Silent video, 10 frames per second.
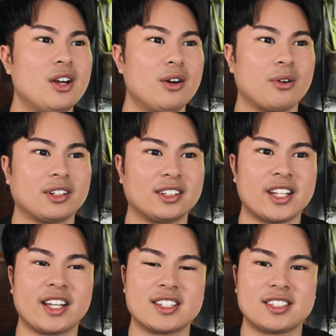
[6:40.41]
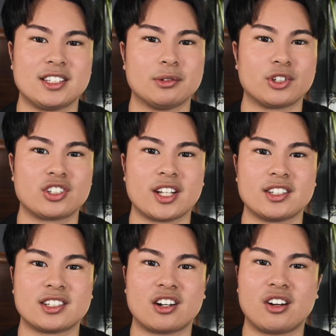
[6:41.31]
or the legacy, which
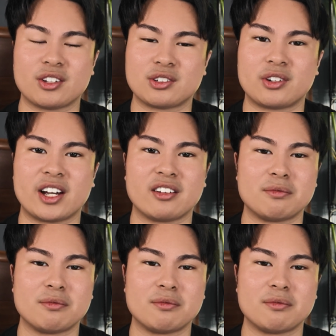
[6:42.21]
tends to also have